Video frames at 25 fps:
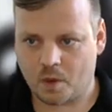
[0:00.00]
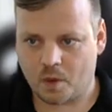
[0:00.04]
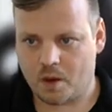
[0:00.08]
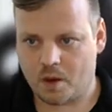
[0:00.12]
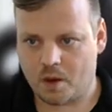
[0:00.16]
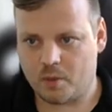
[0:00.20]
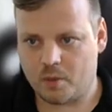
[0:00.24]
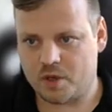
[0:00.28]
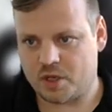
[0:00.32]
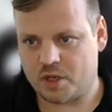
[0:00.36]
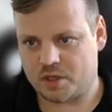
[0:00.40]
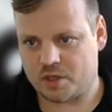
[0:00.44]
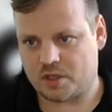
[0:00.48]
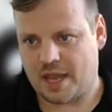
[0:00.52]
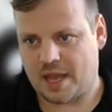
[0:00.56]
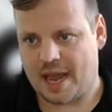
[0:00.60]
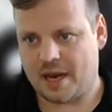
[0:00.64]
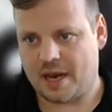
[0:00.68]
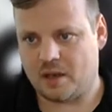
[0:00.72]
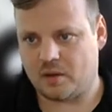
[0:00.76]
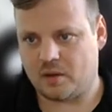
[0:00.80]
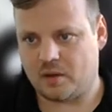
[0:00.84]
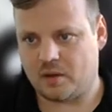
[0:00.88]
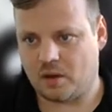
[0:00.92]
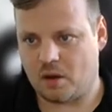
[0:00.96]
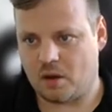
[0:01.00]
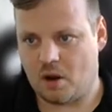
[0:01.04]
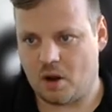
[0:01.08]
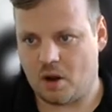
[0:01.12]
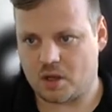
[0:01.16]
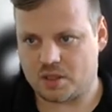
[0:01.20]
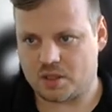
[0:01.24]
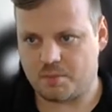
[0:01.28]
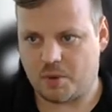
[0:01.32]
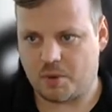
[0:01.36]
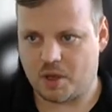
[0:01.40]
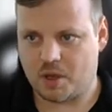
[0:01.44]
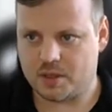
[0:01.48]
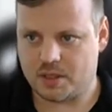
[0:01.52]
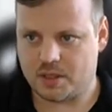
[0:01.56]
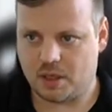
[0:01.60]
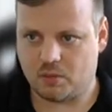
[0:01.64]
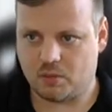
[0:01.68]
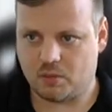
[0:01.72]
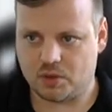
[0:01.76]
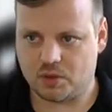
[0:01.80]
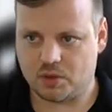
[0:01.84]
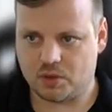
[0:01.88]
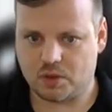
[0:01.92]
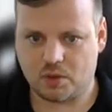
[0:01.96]
We just added the raw response
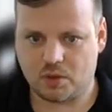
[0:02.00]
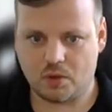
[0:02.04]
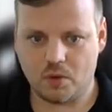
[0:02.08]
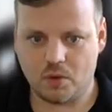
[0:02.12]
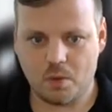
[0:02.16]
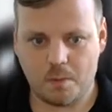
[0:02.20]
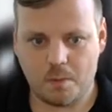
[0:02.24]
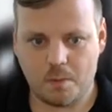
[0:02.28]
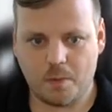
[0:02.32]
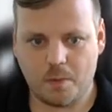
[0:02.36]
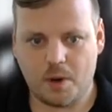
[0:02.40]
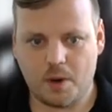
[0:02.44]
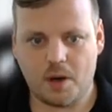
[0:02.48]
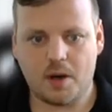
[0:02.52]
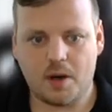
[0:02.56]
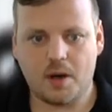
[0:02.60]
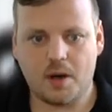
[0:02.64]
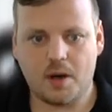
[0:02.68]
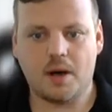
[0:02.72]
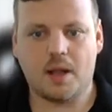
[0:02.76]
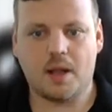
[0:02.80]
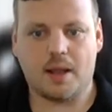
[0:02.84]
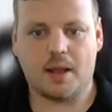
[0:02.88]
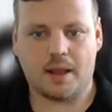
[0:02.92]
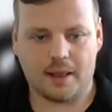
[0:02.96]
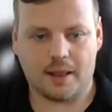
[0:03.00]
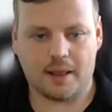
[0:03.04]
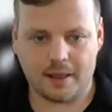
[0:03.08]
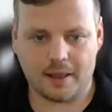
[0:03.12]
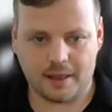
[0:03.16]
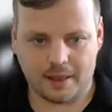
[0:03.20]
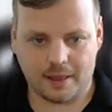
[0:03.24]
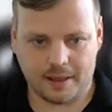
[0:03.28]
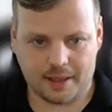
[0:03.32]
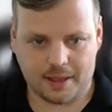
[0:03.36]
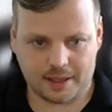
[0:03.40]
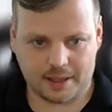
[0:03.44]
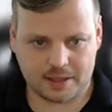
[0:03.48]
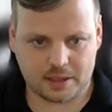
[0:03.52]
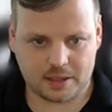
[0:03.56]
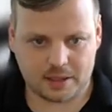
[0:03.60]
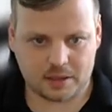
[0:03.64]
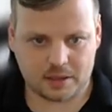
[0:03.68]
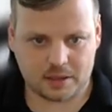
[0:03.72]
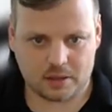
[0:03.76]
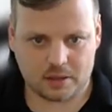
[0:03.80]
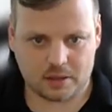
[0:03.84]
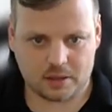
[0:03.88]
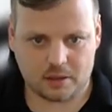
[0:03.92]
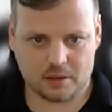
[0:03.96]
equals true.
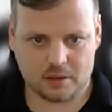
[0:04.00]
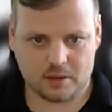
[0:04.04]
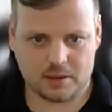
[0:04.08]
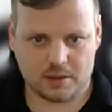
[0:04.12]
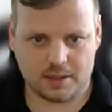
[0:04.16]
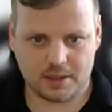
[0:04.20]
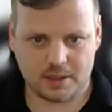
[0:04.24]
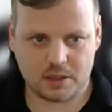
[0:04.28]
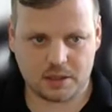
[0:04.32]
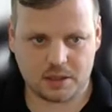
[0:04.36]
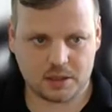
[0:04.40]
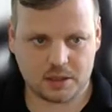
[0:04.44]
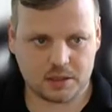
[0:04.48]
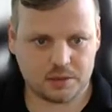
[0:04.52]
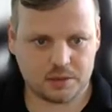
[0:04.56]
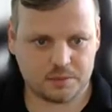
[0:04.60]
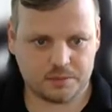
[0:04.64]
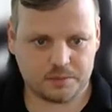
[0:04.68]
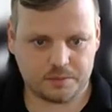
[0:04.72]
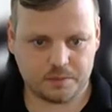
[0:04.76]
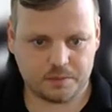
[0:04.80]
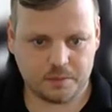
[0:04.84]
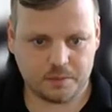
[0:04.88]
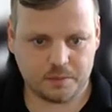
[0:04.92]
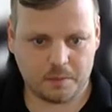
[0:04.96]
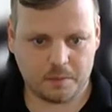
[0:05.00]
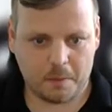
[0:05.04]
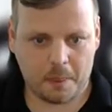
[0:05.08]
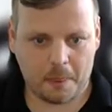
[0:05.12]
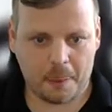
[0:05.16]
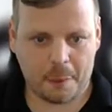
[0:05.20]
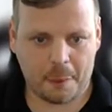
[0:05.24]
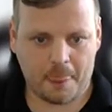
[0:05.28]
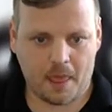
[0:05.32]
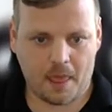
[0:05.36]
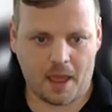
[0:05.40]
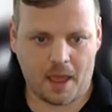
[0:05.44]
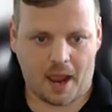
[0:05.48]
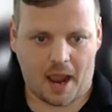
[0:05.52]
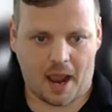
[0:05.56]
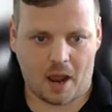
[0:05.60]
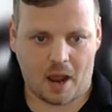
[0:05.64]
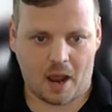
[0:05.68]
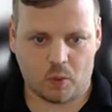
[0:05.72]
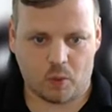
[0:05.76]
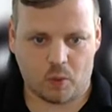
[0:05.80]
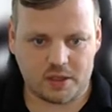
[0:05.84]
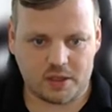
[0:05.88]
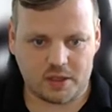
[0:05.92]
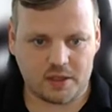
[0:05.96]
Let's run this.
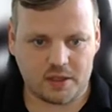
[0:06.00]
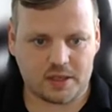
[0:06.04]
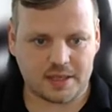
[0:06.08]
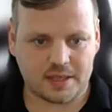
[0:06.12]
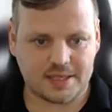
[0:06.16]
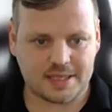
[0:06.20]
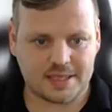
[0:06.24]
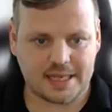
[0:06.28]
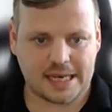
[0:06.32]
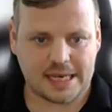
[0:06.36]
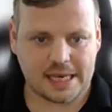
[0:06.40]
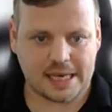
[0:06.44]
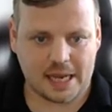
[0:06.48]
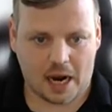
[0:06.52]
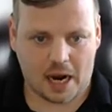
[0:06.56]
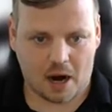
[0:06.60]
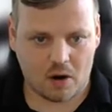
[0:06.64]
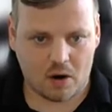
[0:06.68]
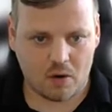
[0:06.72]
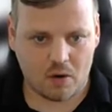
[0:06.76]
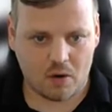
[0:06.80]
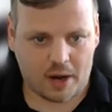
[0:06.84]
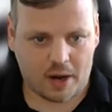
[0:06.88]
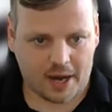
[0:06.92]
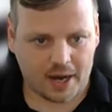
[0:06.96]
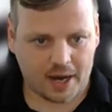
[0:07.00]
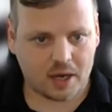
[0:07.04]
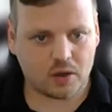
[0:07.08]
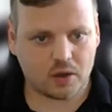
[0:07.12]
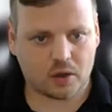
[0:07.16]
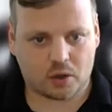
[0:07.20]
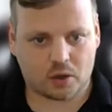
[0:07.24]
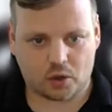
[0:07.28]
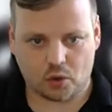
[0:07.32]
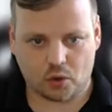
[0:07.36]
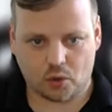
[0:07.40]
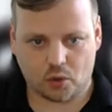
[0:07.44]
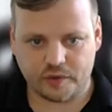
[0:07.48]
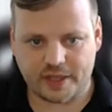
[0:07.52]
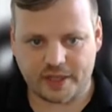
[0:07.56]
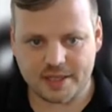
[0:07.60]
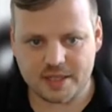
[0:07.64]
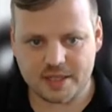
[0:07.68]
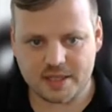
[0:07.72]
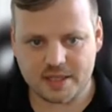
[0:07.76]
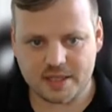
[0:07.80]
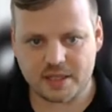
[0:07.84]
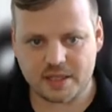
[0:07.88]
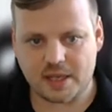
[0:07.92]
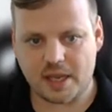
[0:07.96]
And what you can see now here in the
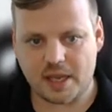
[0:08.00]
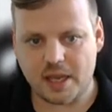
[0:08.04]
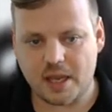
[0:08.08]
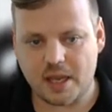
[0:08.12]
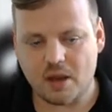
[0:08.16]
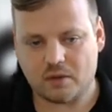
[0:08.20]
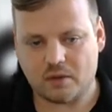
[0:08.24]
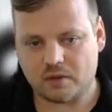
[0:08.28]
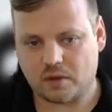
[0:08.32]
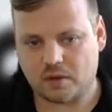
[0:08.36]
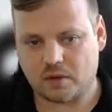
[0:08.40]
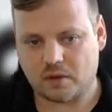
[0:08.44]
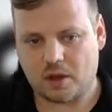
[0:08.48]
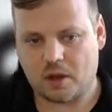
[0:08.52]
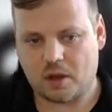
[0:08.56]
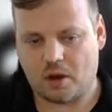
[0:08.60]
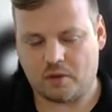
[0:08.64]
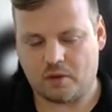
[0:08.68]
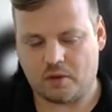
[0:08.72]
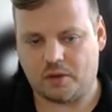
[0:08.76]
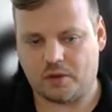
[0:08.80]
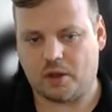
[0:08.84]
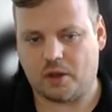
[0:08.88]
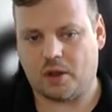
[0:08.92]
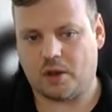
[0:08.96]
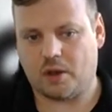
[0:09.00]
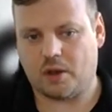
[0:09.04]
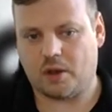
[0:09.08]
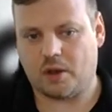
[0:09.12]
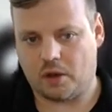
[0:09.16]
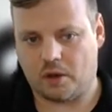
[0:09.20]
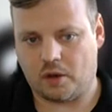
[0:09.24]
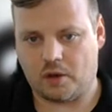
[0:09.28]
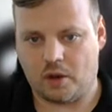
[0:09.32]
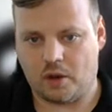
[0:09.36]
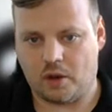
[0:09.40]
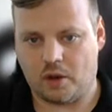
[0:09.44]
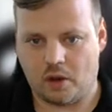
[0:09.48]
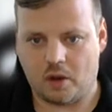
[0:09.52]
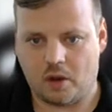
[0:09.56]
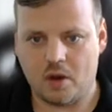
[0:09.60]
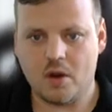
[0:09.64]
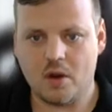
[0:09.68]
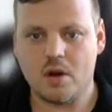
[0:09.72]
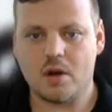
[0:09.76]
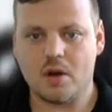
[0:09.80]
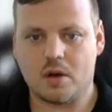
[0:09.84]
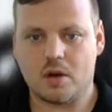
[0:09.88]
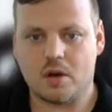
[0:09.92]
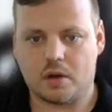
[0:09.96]
contents key of the
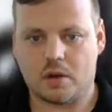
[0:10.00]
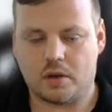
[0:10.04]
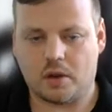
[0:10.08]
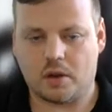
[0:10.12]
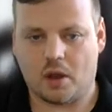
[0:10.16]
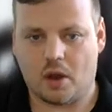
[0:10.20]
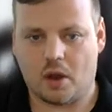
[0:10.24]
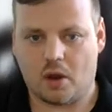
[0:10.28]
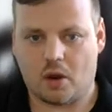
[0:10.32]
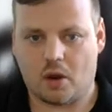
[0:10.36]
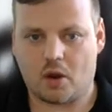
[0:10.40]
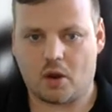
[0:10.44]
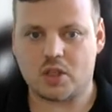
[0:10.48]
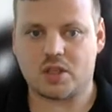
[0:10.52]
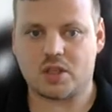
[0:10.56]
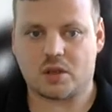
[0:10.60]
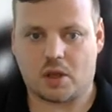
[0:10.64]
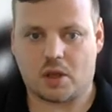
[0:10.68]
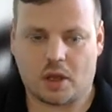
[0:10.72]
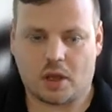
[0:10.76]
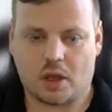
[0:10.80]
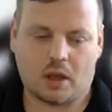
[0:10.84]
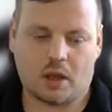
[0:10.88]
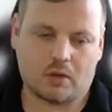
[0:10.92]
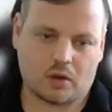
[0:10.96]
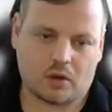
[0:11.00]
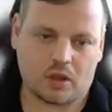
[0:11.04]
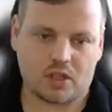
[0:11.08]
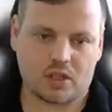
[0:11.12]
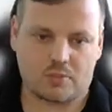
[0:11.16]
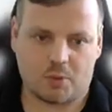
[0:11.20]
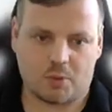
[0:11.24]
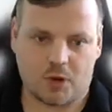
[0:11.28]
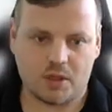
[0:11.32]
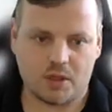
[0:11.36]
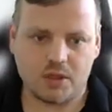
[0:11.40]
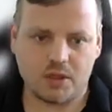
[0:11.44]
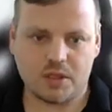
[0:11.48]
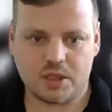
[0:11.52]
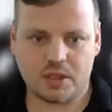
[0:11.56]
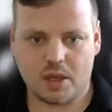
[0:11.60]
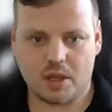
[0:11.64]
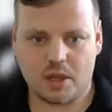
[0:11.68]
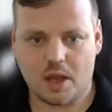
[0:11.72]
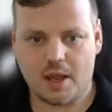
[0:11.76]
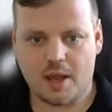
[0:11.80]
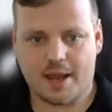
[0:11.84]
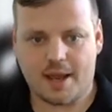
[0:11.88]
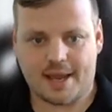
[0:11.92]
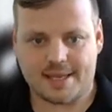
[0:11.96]
response
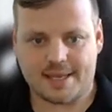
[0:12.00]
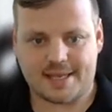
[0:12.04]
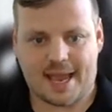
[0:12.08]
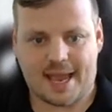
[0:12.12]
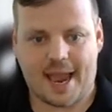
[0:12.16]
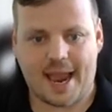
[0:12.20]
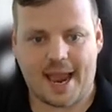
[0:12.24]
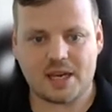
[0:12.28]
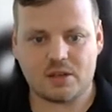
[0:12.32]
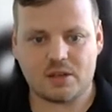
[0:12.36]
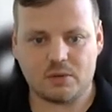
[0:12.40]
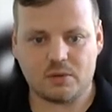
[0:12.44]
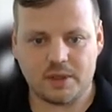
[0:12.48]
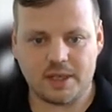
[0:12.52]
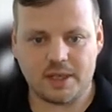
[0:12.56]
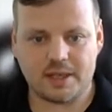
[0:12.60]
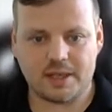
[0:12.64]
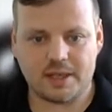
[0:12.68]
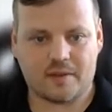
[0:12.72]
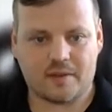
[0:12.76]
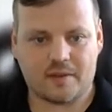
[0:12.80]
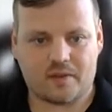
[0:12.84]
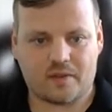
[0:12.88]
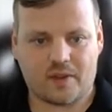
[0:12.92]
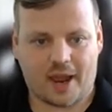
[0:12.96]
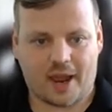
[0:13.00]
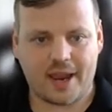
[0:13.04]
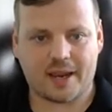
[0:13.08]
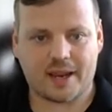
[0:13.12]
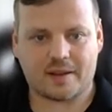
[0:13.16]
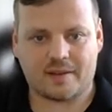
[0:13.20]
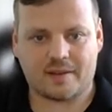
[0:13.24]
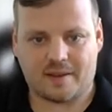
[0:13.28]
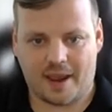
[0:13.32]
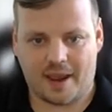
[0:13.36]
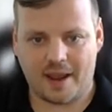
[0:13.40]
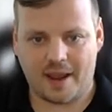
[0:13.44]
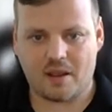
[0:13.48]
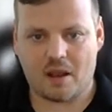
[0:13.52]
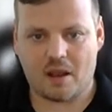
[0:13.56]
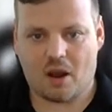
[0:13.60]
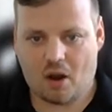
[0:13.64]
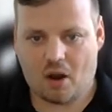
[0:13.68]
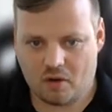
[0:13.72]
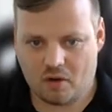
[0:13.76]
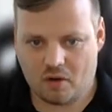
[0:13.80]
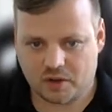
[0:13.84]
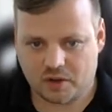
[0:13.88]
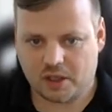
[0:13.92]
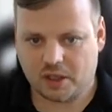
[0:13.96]
is actually the entire data
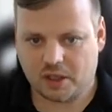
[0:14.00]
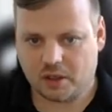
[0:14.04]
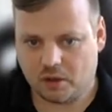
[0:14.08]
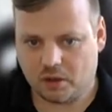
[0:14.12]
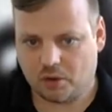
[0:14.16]
of the